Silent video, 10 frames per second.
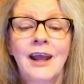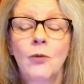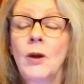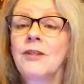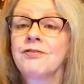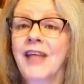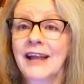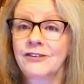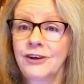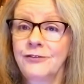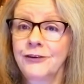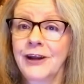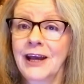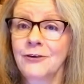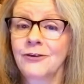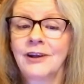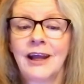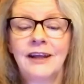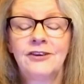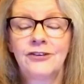Well, that's it for now.
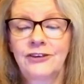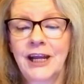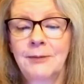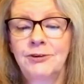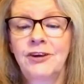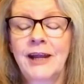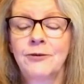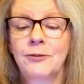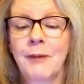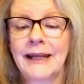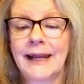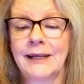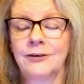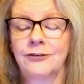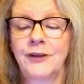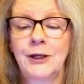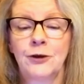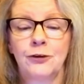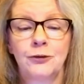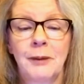To stay up to date with my latest
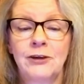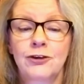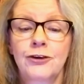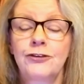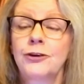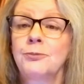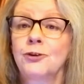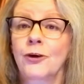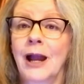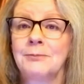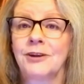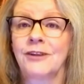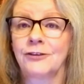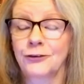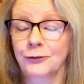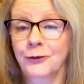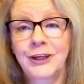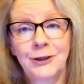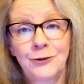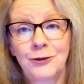videos, make sure to subscribe to this free
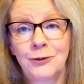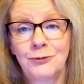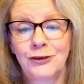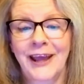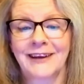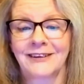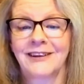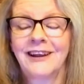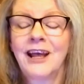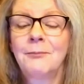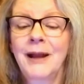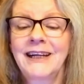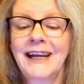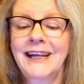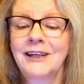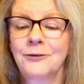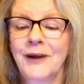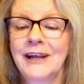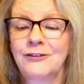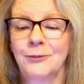YouTube channel by clicking the
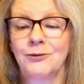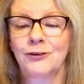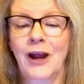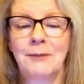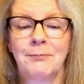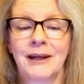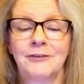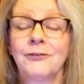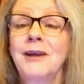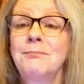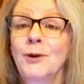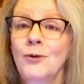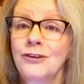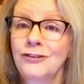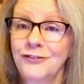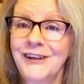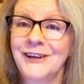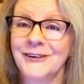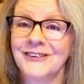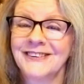red subscribe button right below this
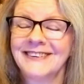video.